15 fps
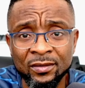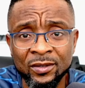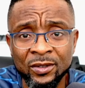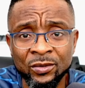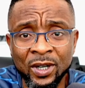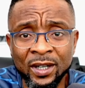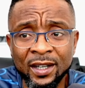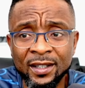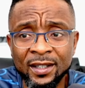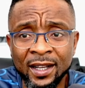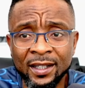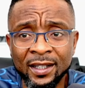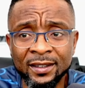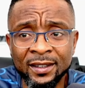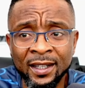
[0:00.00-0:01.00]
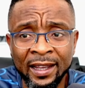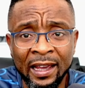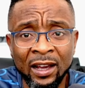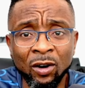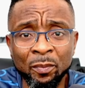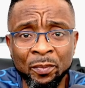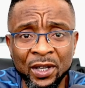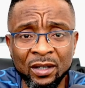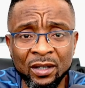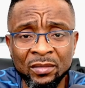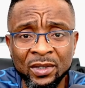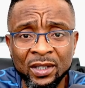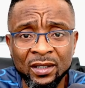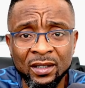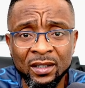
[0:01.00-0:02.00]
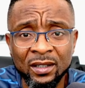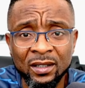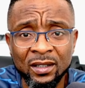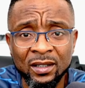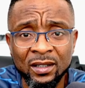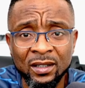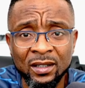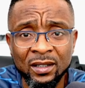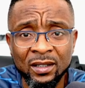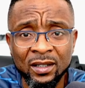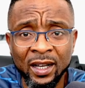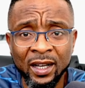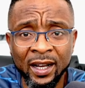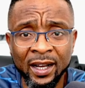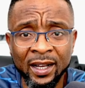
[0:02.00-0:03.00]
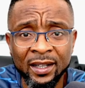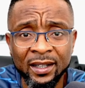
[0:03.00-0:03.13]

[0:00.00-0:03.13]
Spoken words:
Rather than help him, they